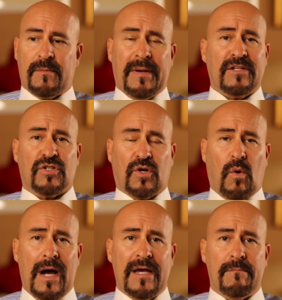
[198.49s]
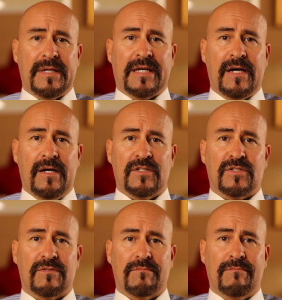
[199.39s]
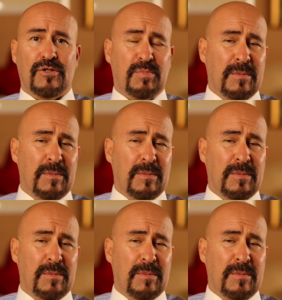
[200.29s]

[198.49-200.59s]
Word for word: the banks are quiet because most